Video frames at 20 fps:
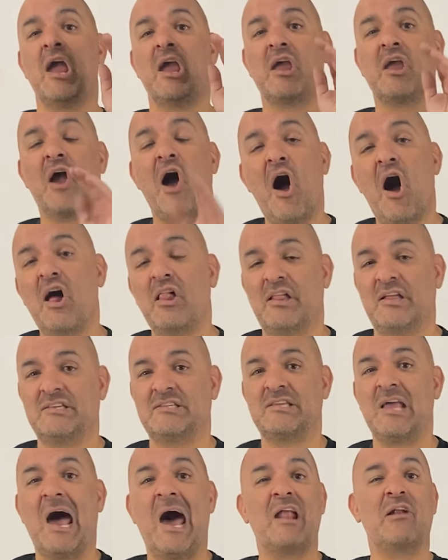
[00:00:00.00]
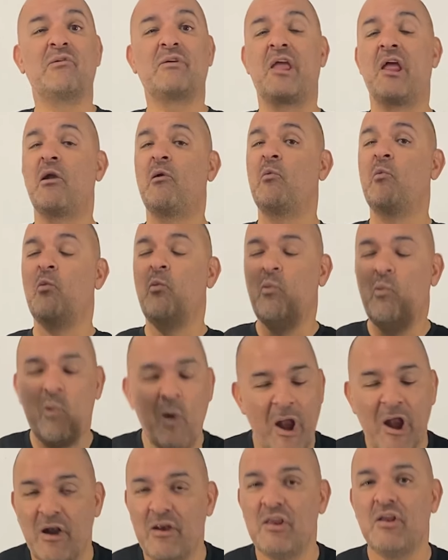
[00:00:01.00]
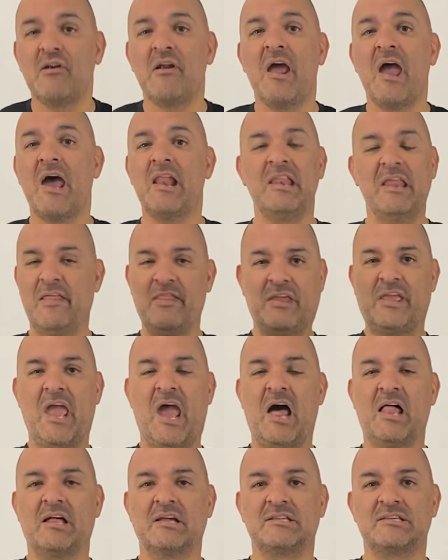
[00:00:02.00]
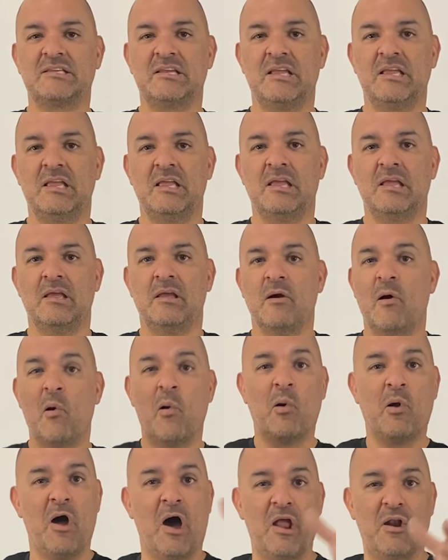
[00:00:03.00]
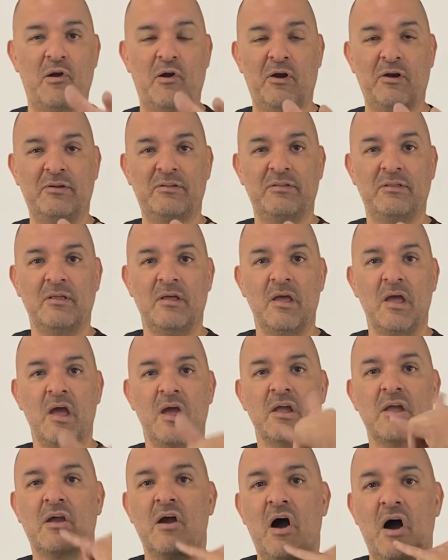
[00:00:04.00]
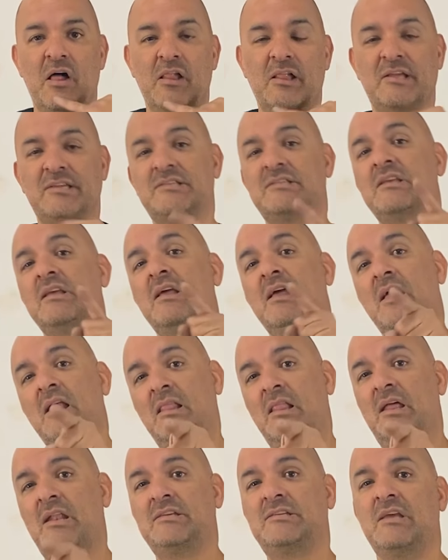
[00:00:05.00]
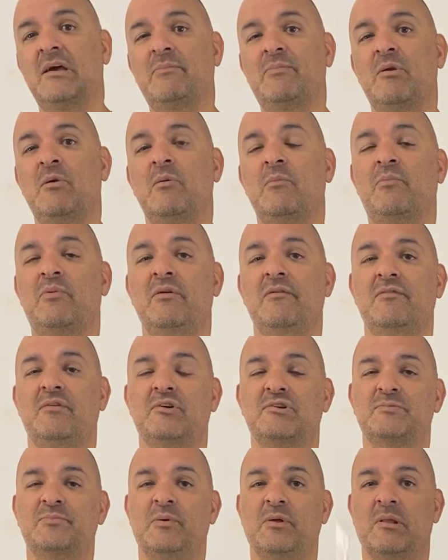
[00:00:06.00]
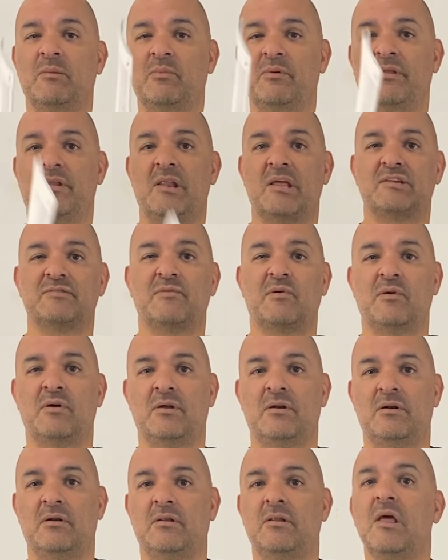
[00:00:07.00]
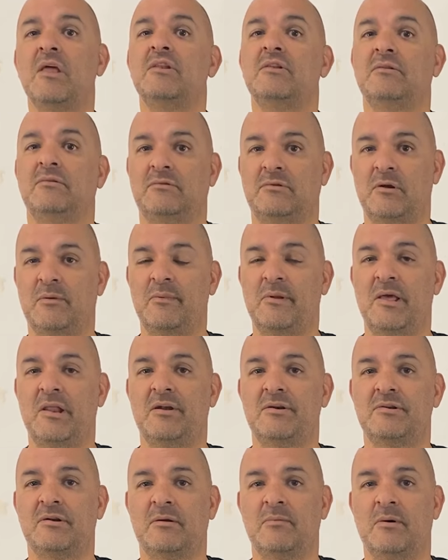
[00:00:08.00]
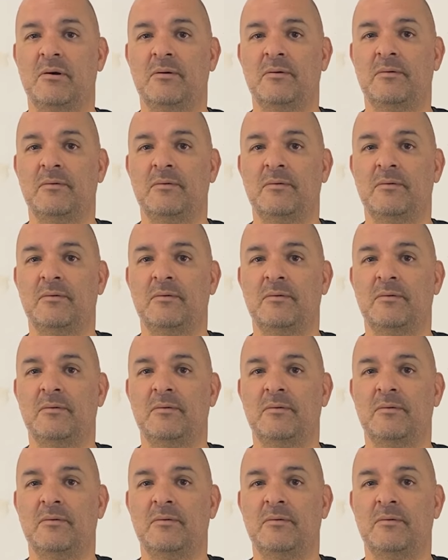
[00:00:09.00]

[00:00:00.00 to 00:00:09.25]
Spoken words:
Call us. I don't care where you're at in the galaxy or on Earth. Call us. Let us help you improve your spool up with an S400 Turbonator Turbo.